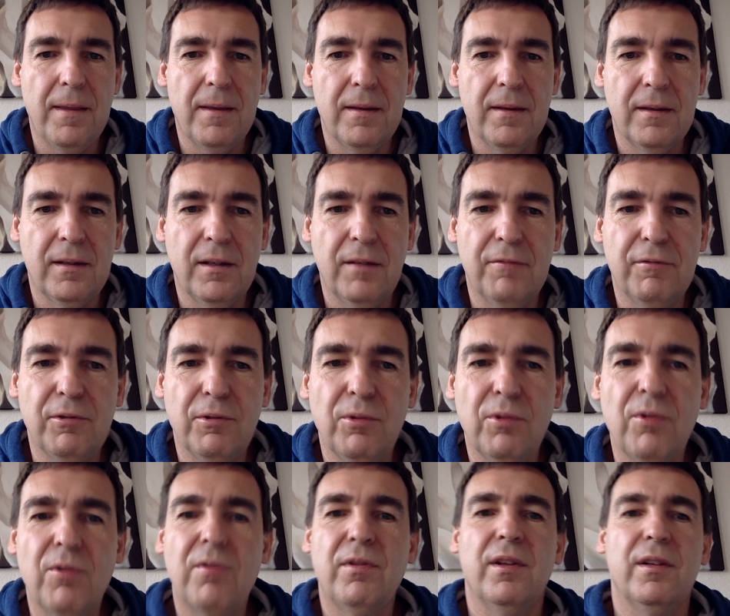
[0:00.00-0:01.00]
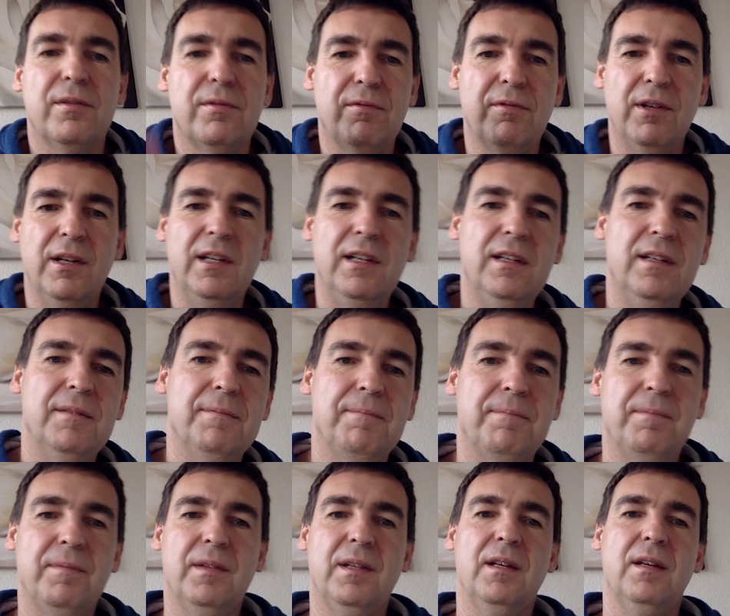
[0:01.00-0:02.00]
give to you the three
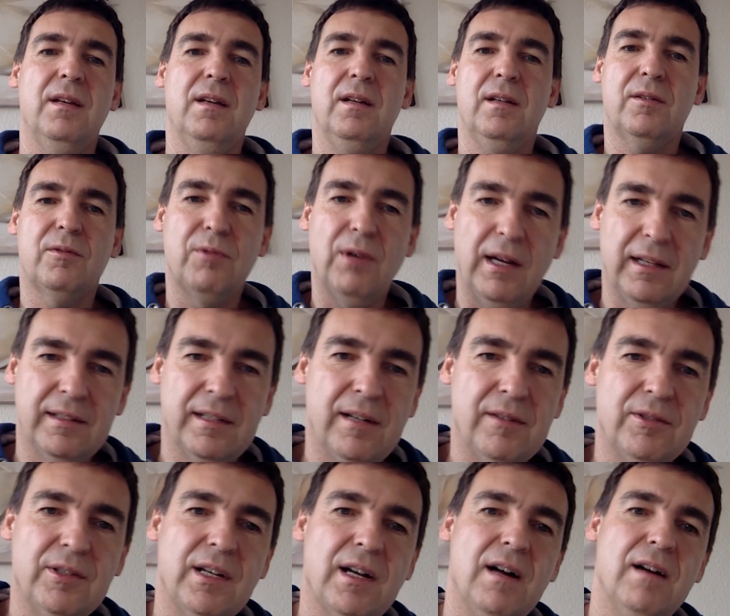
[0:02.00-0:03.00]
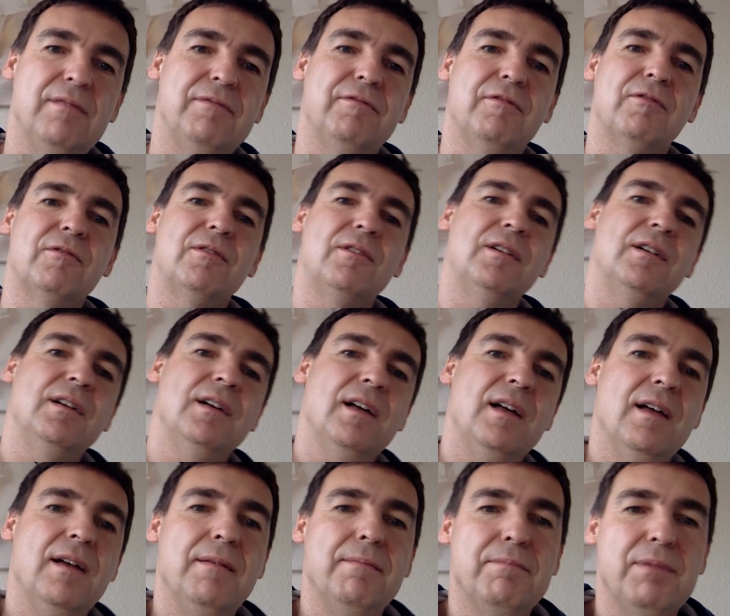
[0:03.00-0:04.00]
criteria for
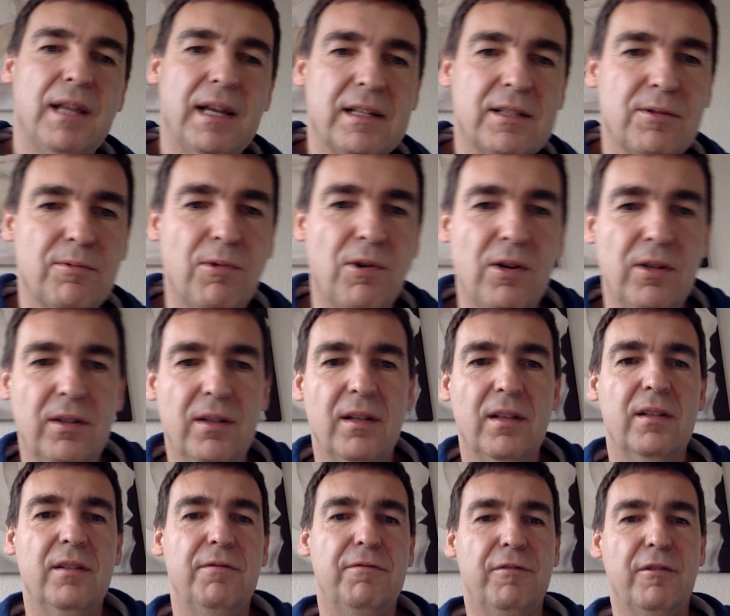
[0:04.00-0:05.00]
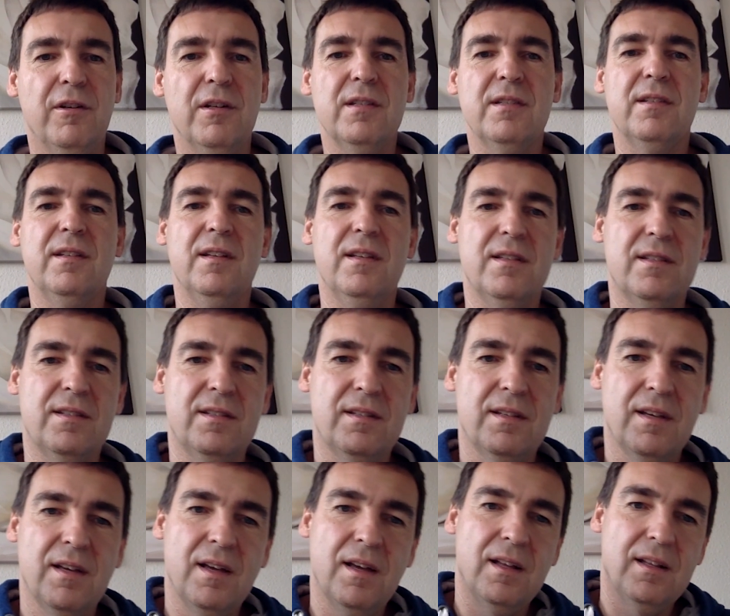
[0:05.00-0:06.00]
a black swan. The first is
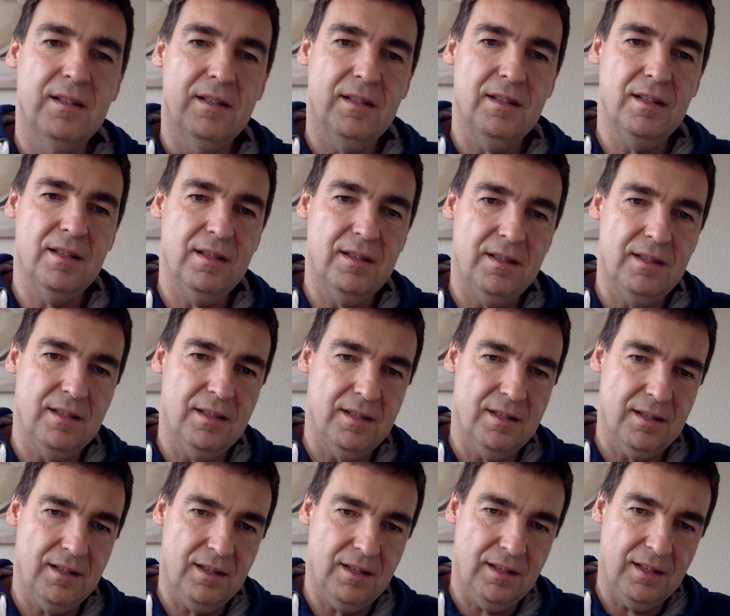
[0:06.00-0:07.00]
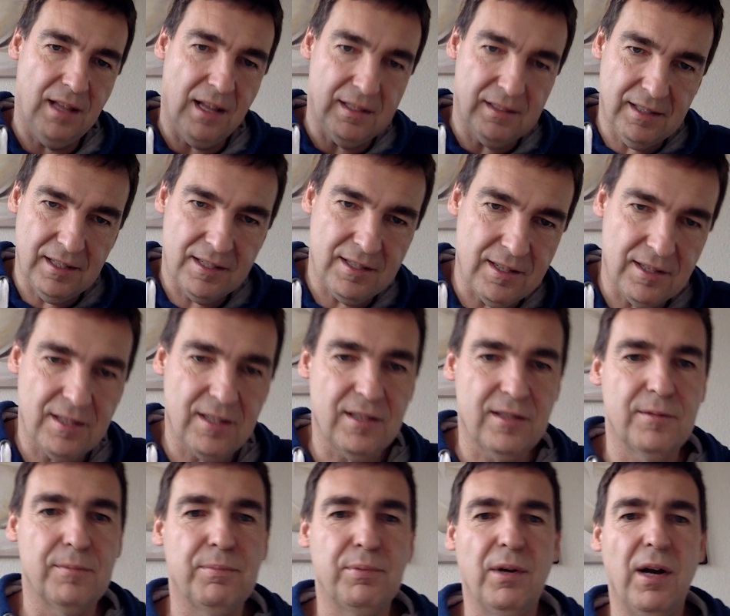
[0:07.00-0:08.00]
that this is a
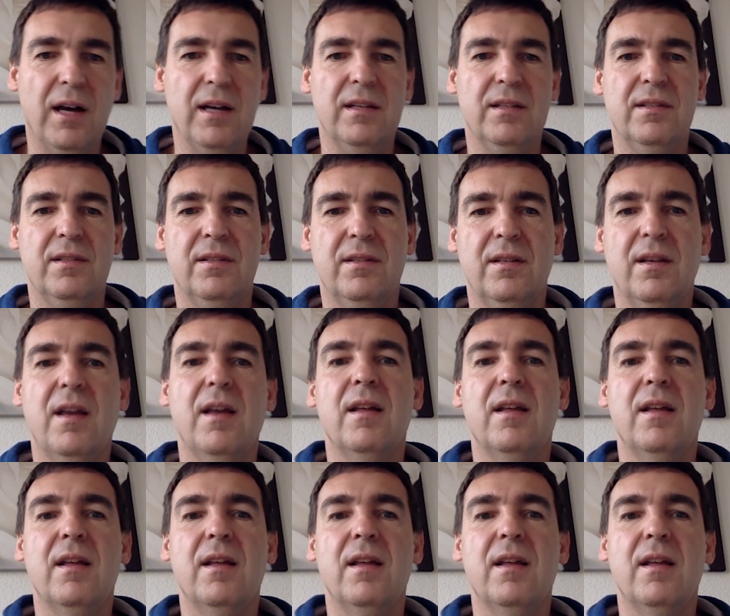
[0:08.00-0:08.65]
surprise.